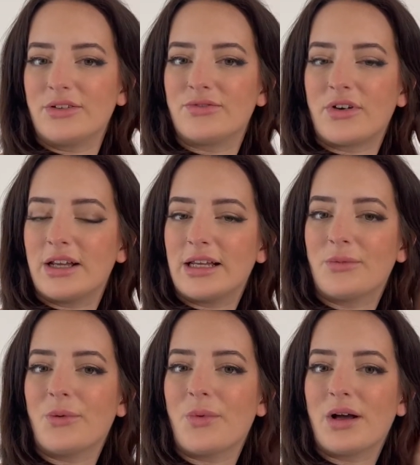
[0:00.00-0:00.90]
and finding
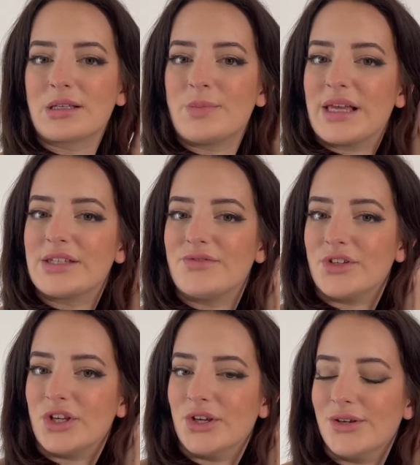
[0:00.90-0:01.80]
what works best for
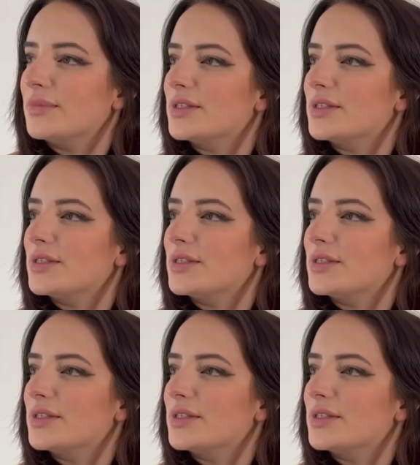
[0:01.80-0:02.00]
you.